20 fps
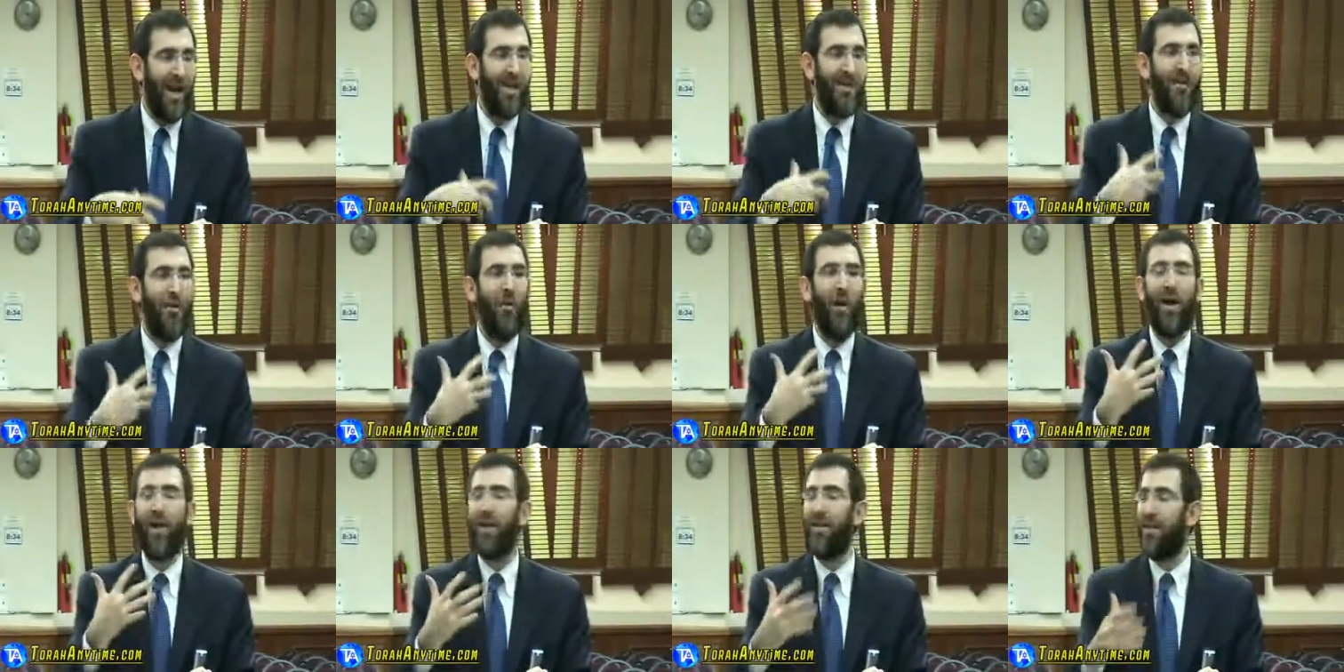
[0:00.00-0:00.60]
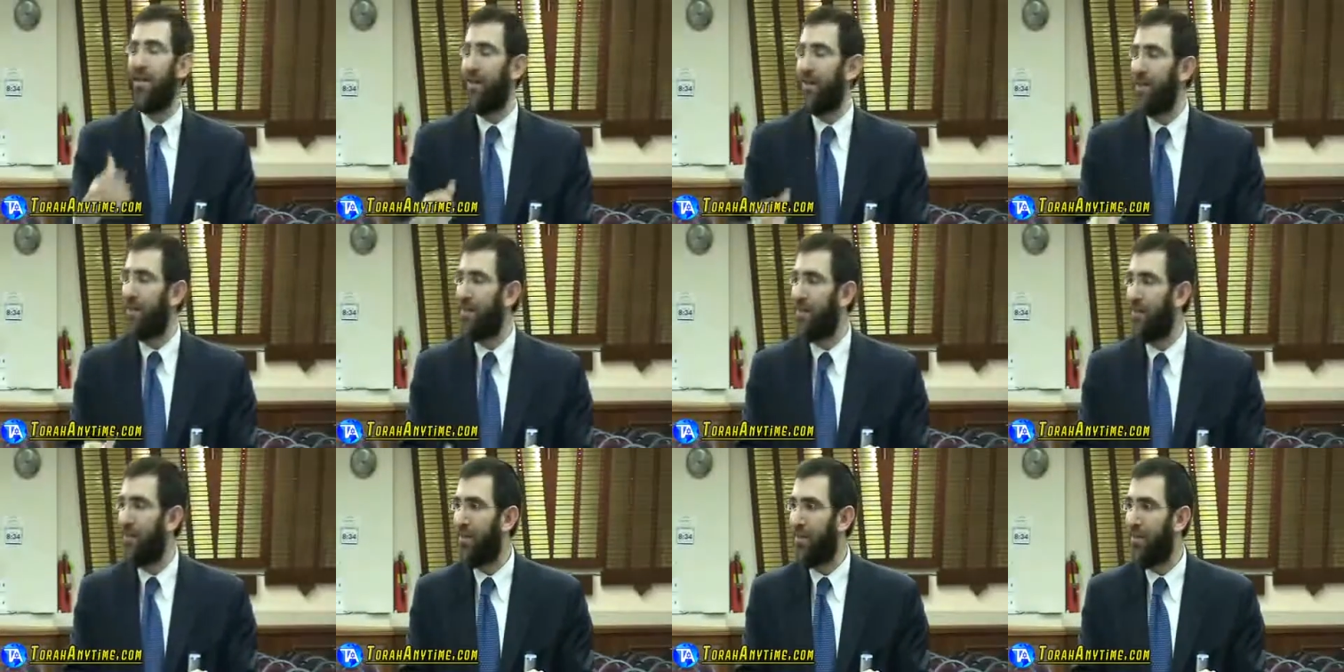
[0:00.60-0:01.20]
I know I
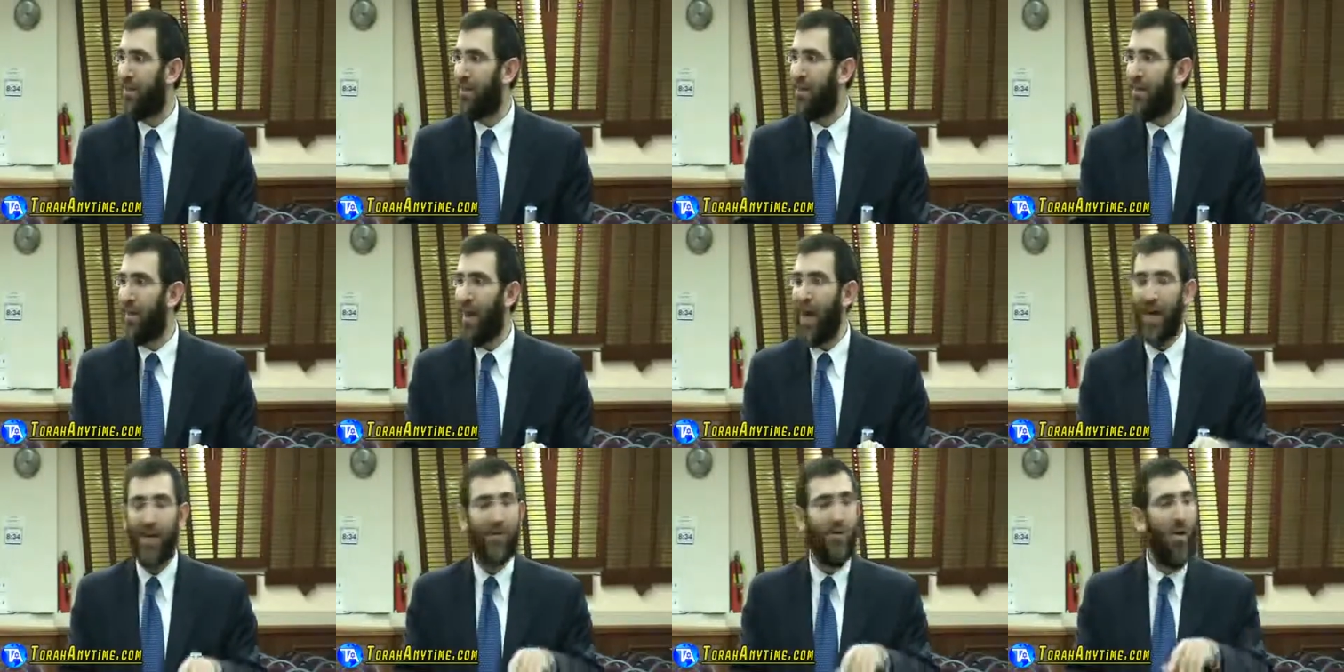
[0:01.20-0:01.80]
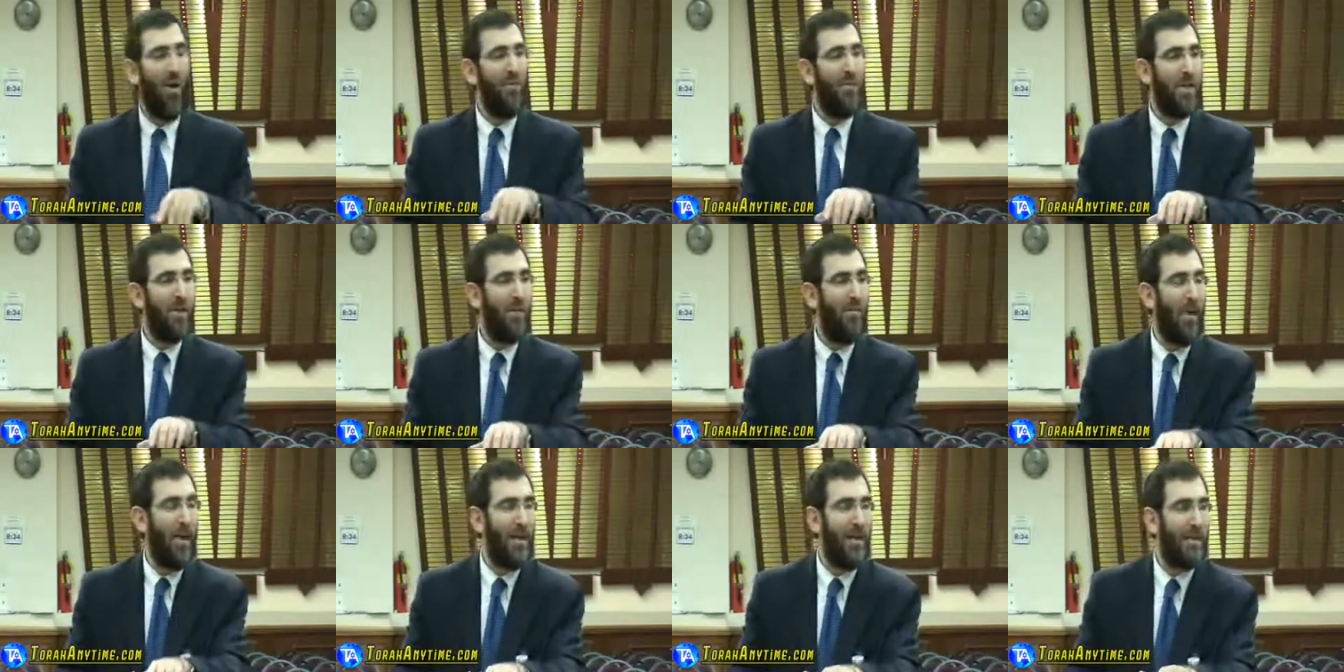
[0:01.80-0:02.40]
exist. I know I'm
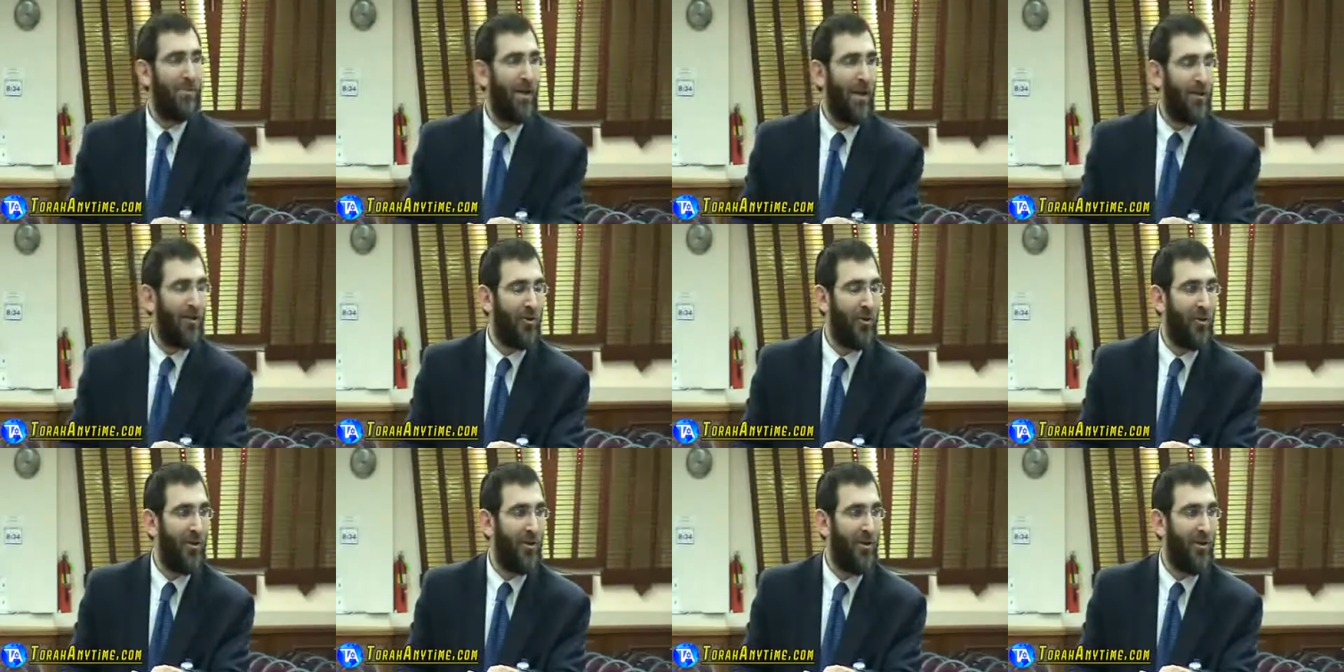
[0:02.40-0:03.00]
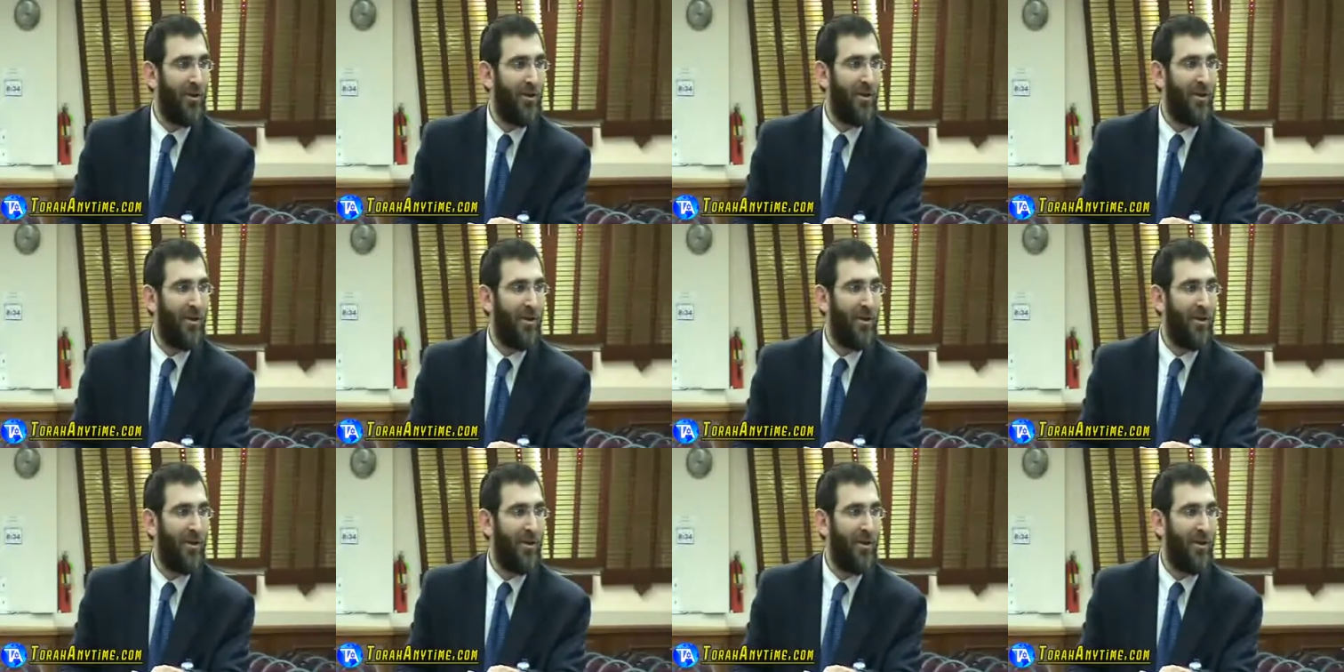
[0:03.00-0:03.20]
somebody special.